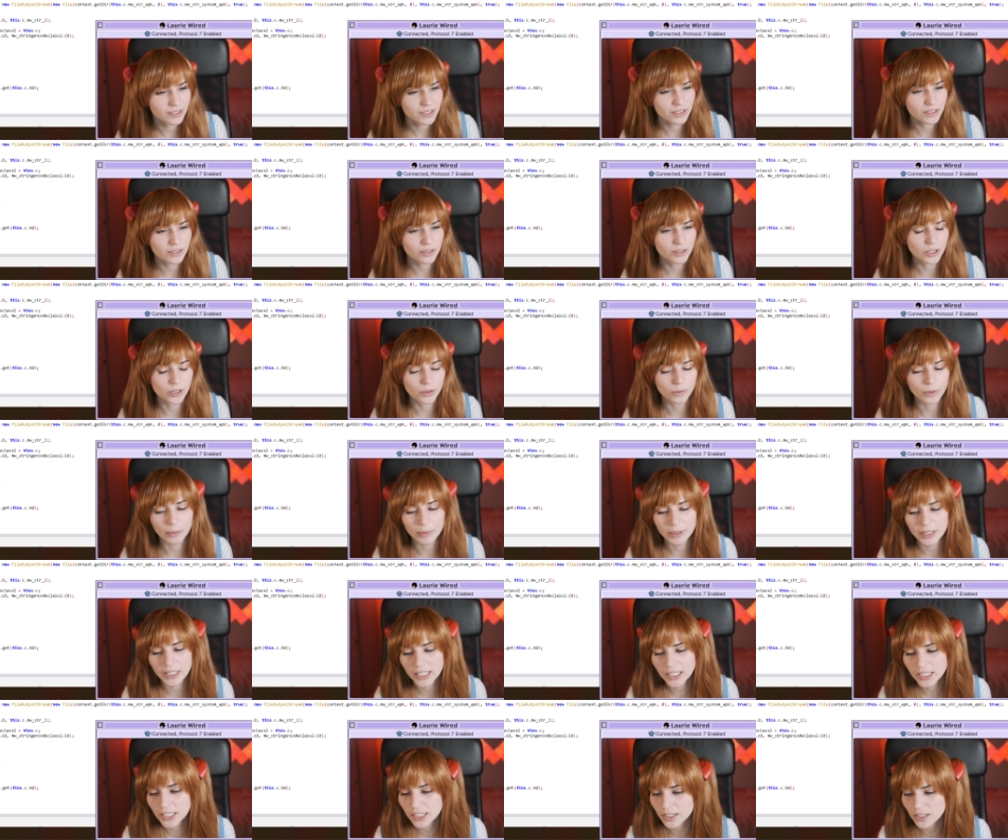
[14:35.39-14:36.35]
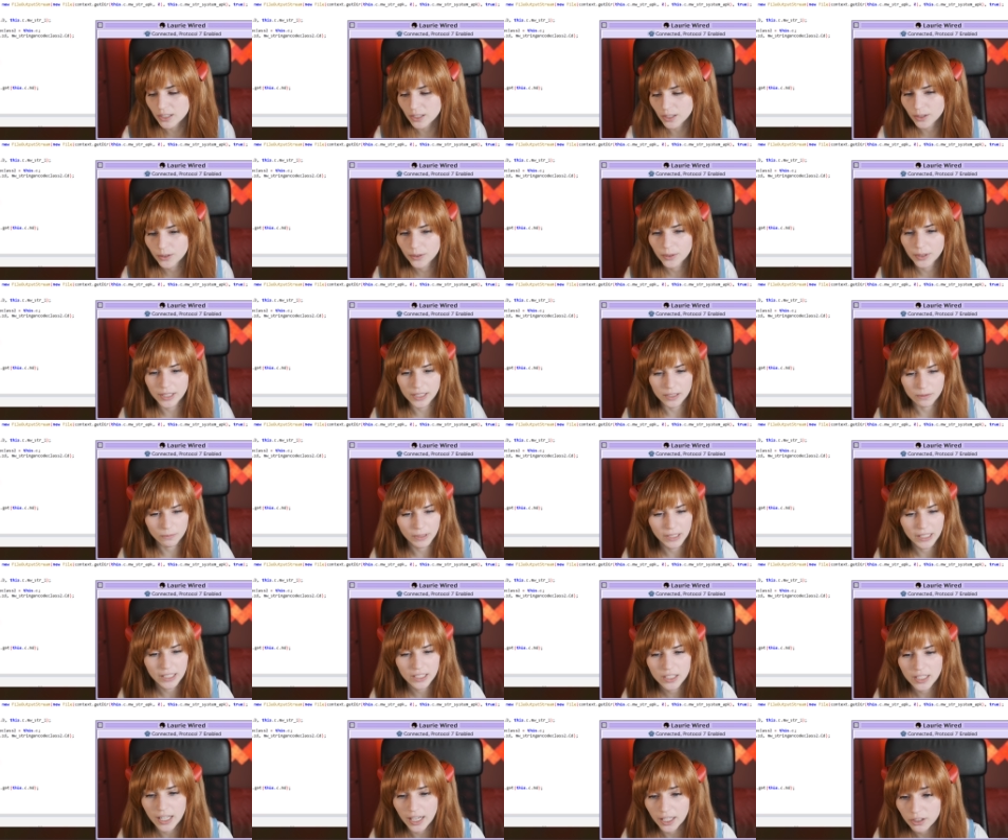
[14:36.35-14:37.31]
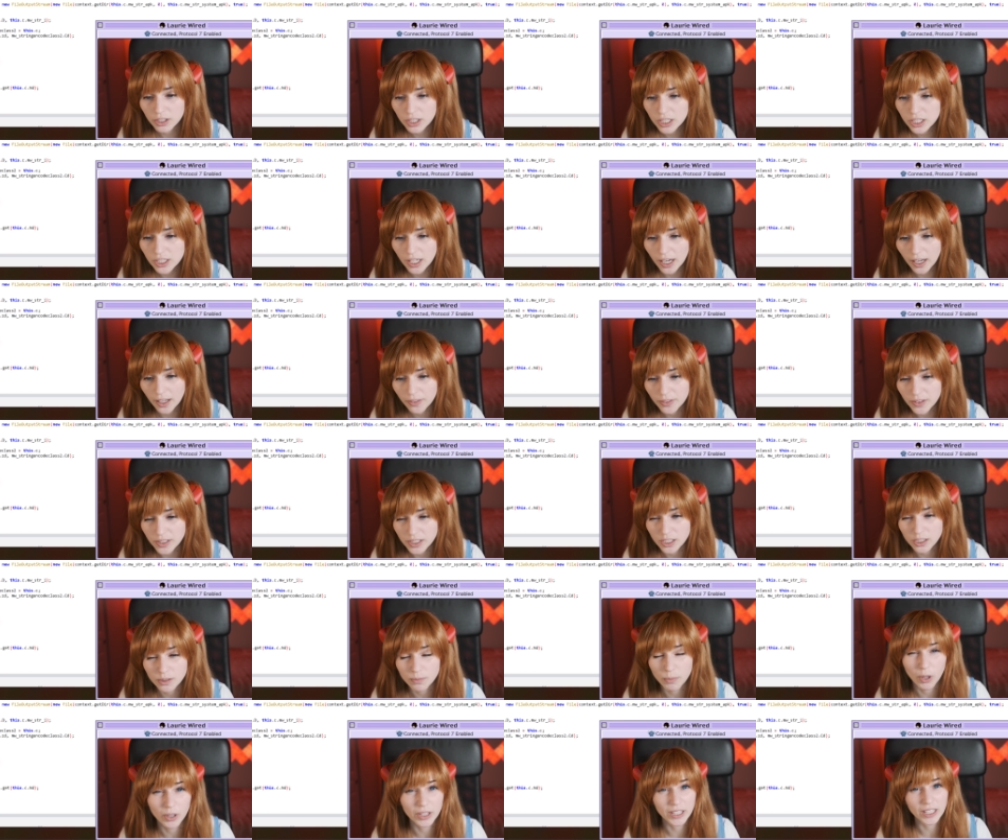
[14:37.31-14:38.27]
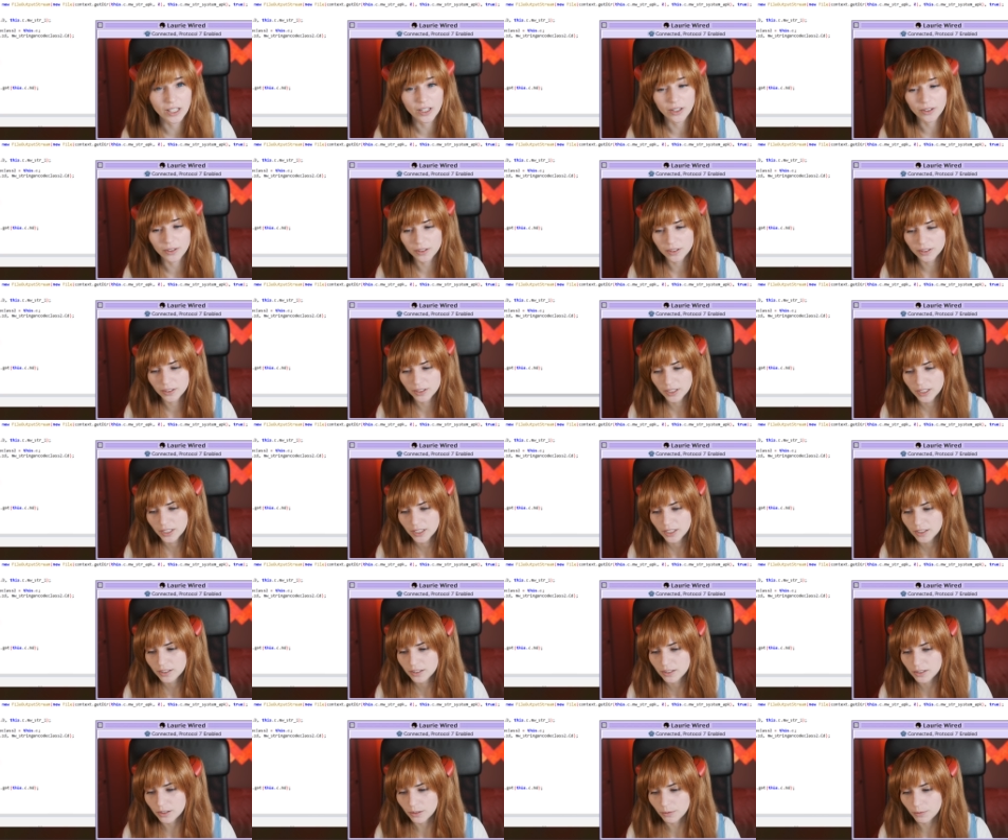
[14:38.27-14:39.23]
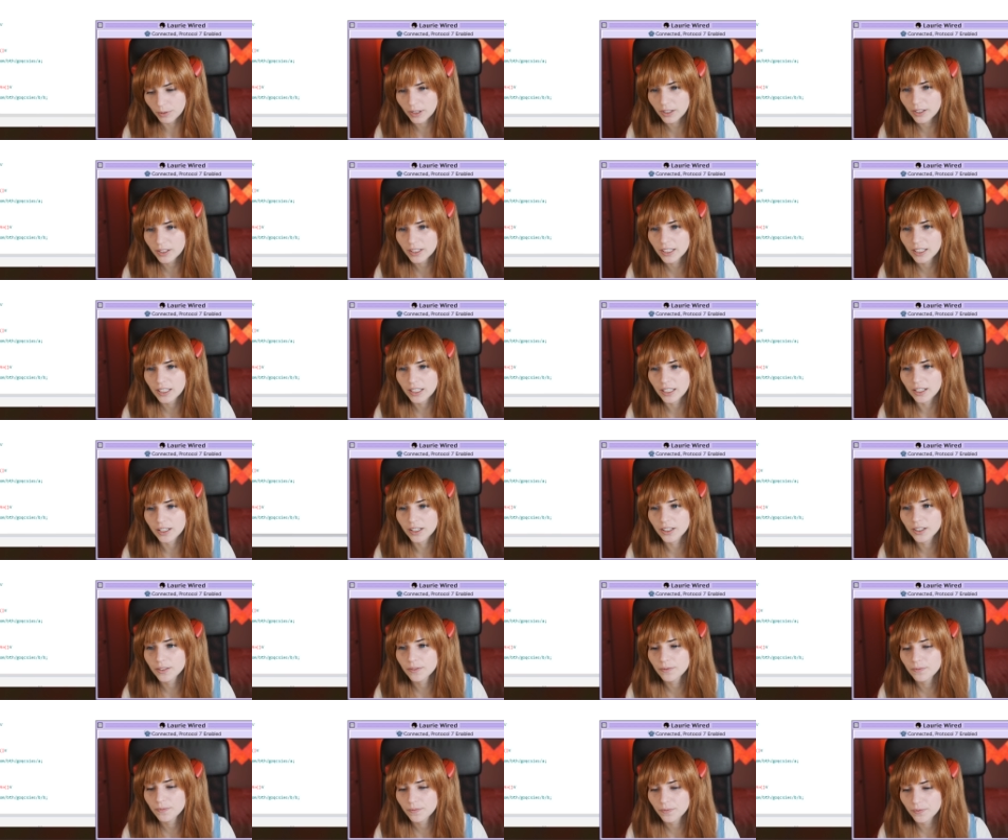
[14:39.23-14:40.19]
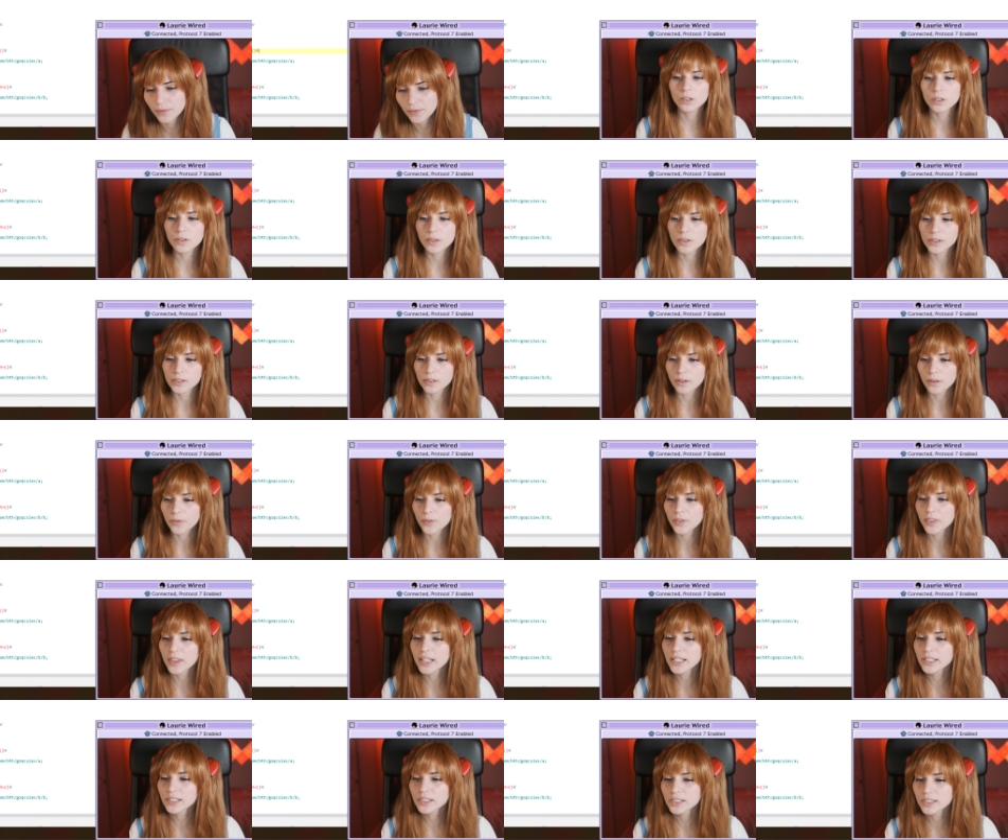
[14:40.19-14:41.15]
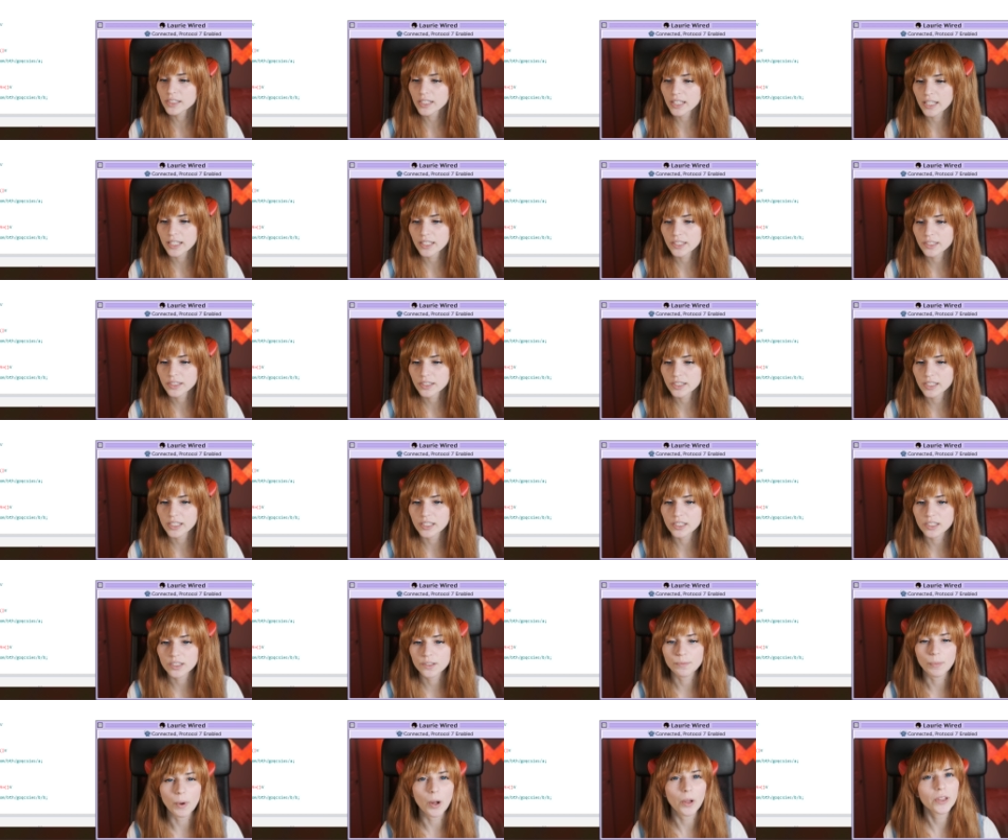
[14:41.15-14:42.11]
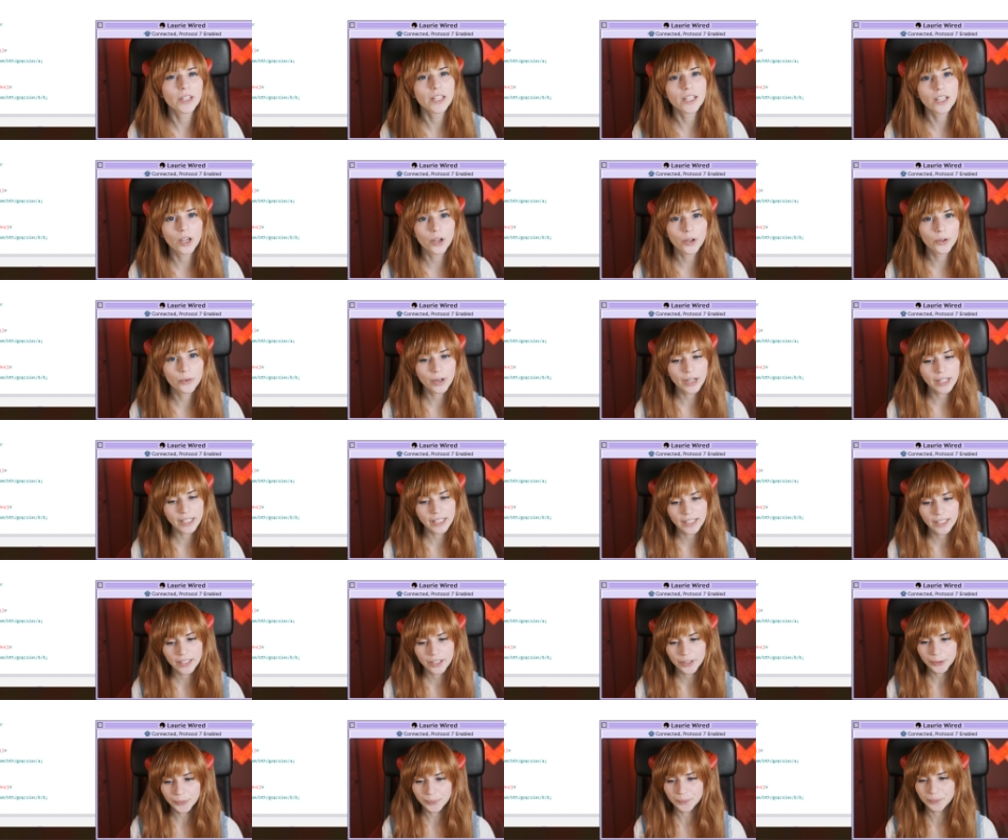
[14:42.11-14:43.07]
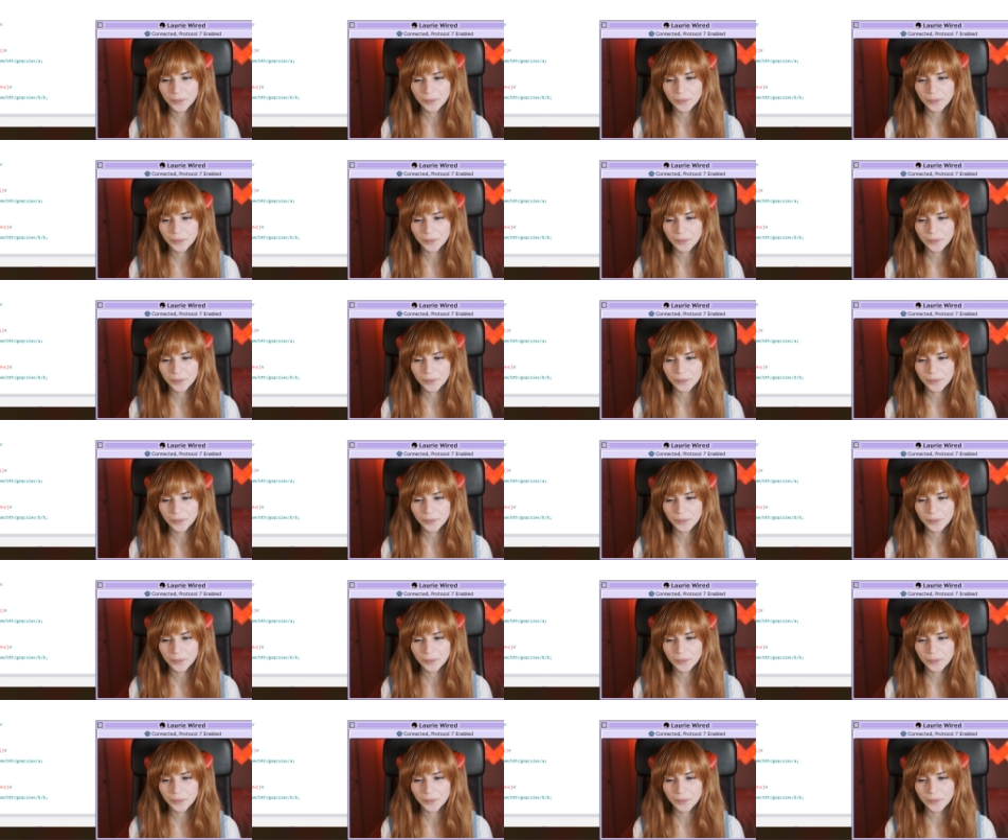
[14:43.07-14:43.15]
So what we need to do is we need to actually check the Smali code. So if we look here, so this is the Smali code right here.